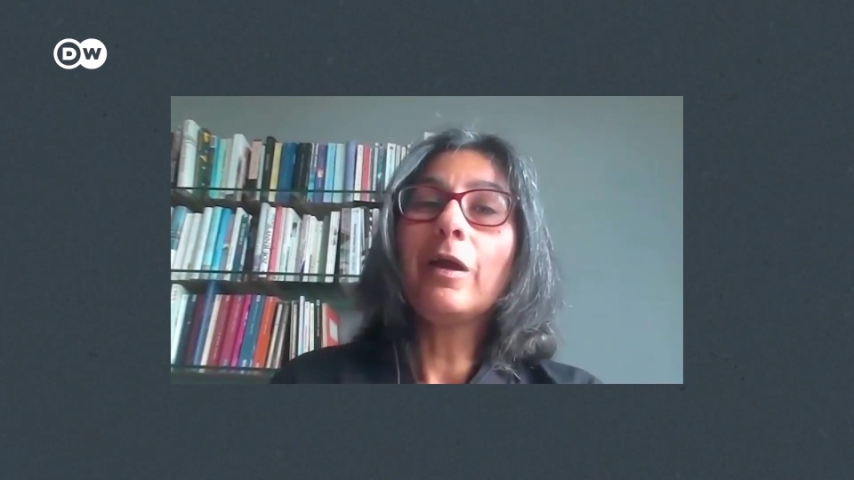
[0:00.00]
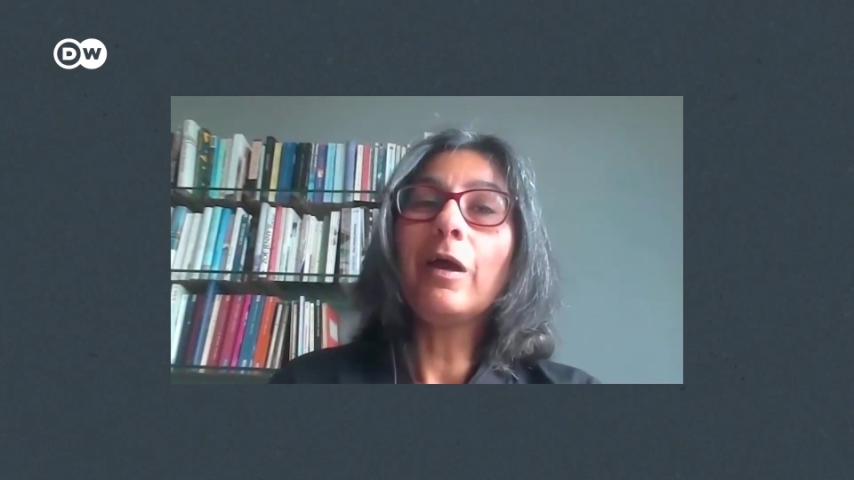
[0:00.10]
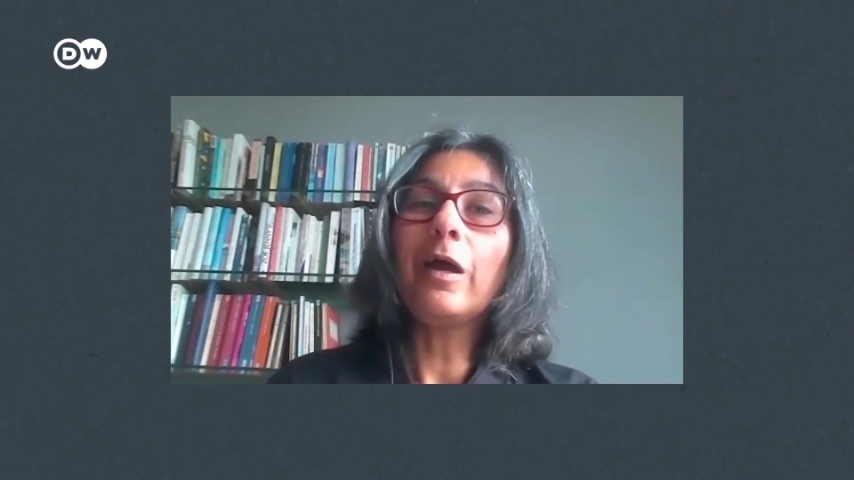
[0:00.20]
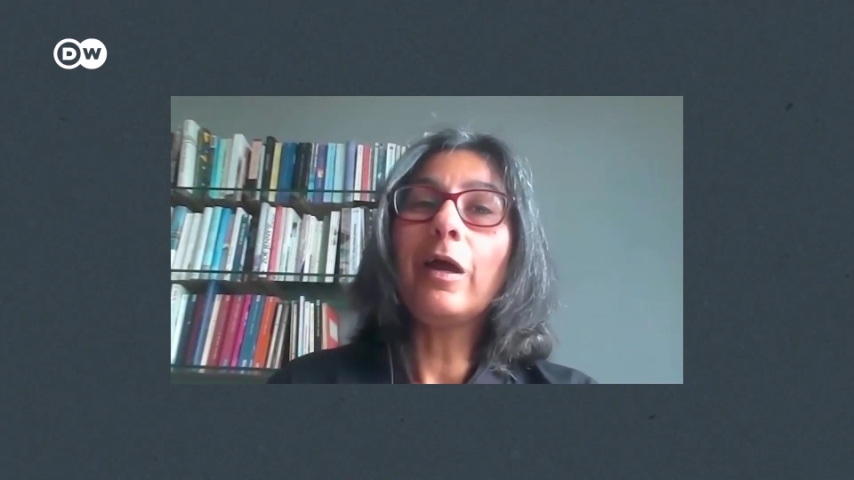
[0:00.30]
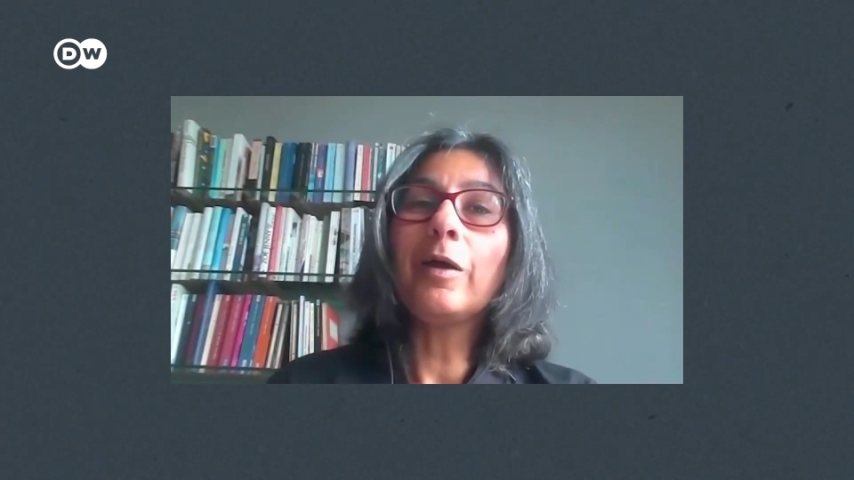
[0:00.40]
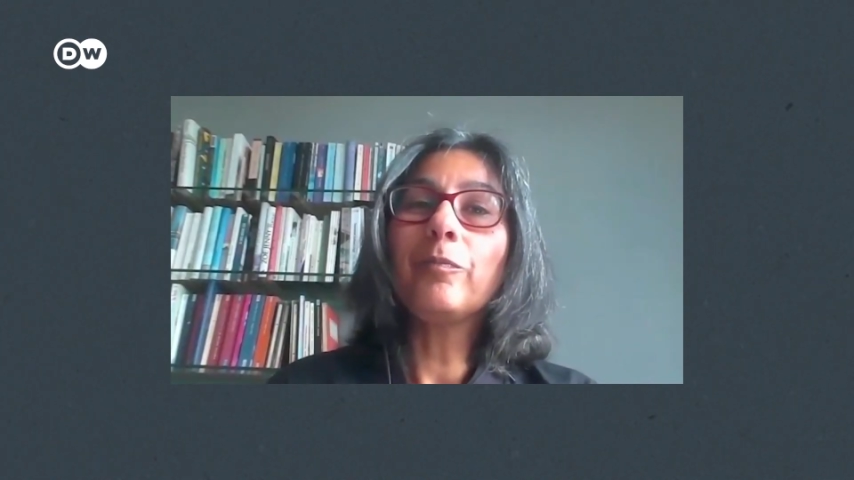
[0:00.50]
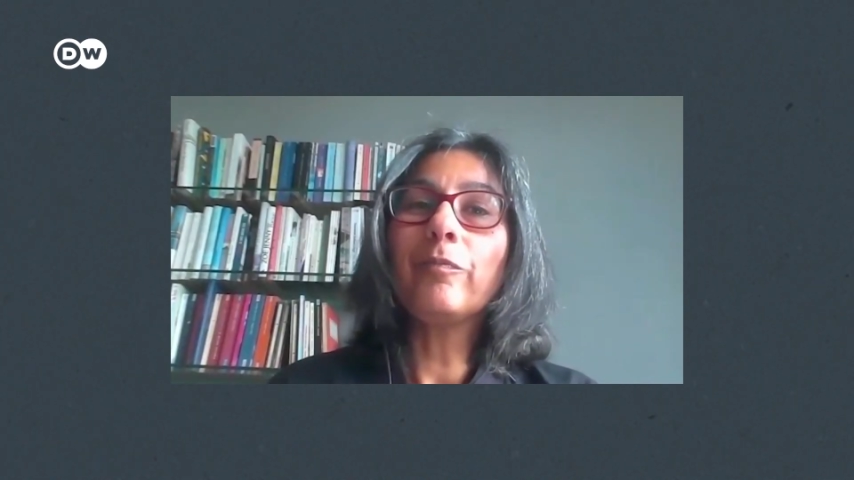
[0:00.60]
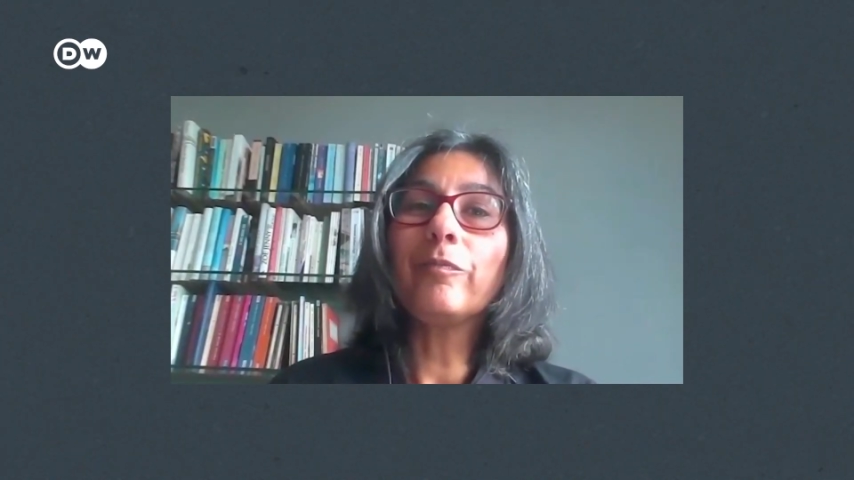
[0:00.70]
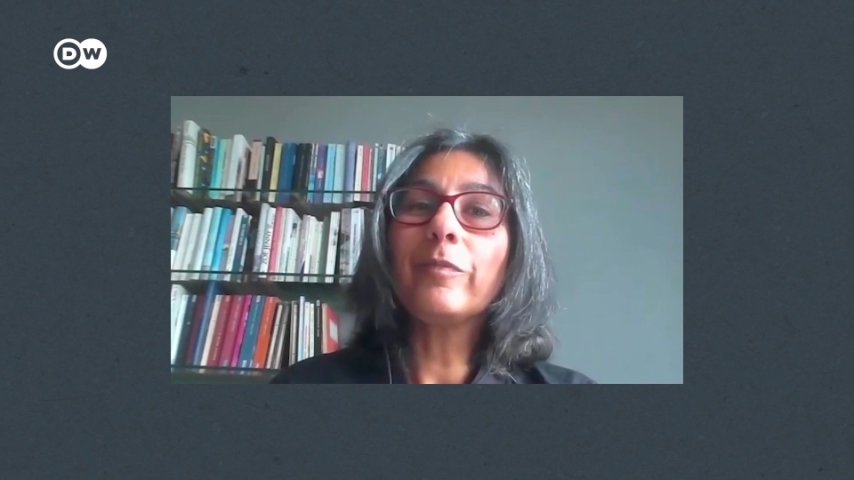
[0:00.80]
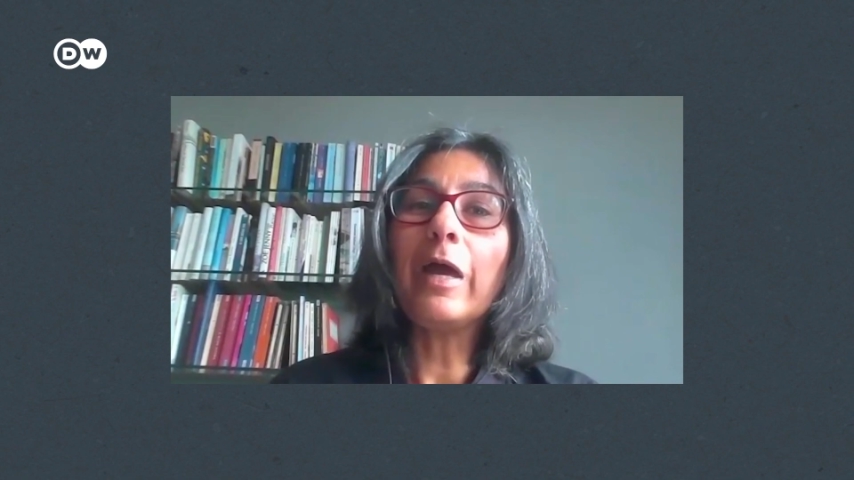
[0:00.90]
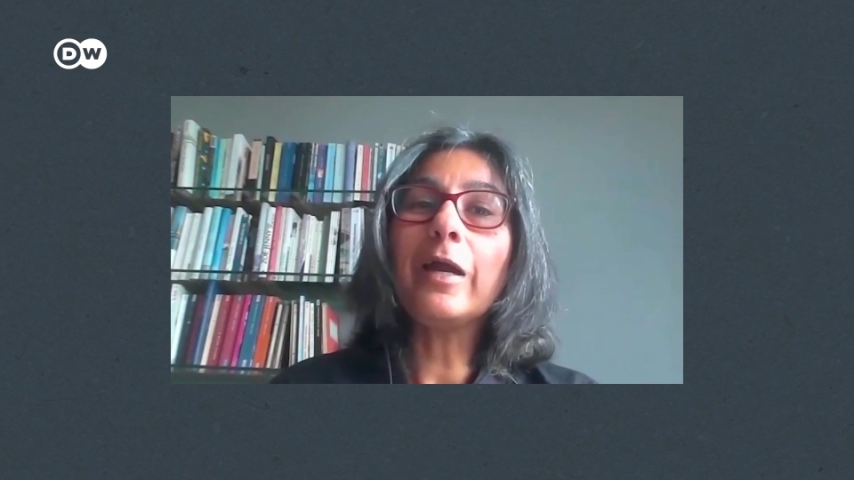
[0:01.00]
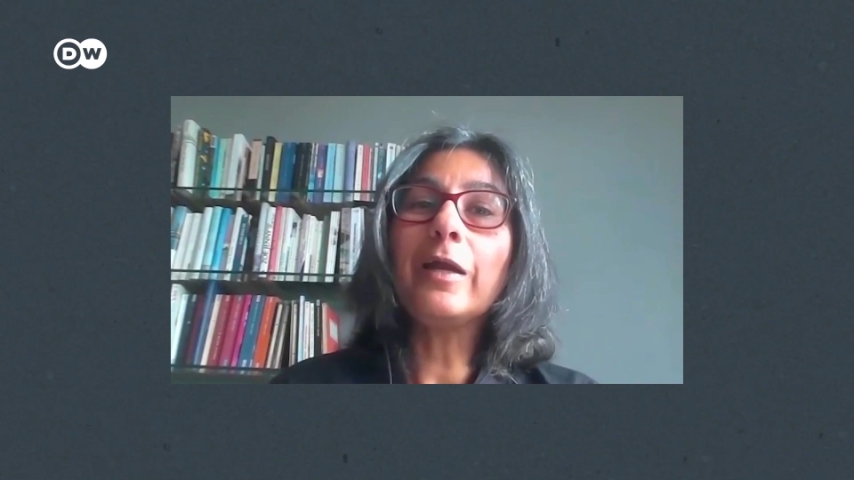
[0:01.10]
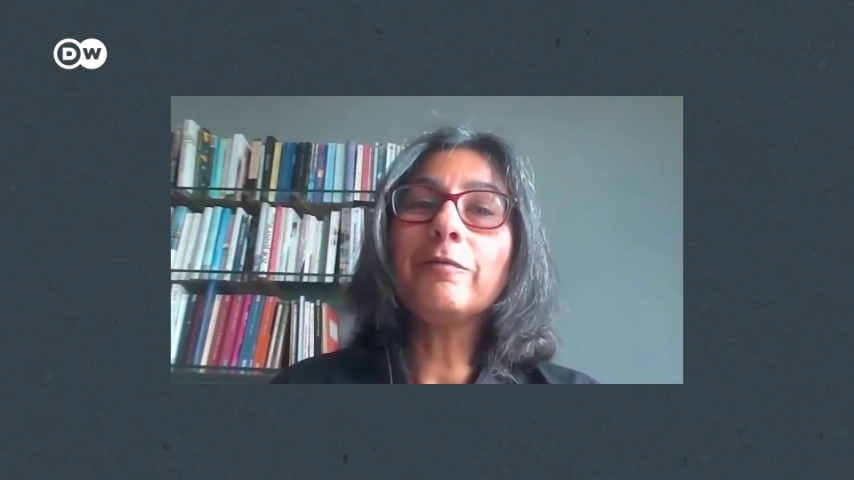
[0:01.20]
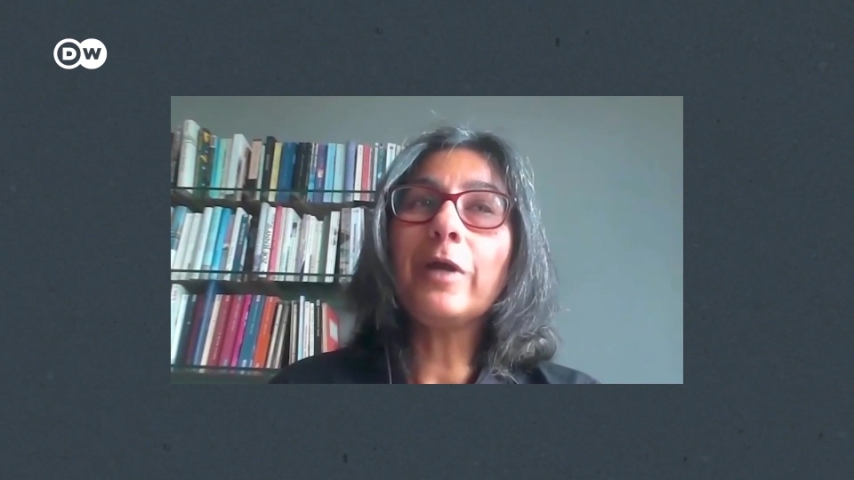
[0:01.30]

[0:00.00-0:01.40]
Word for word: um, I,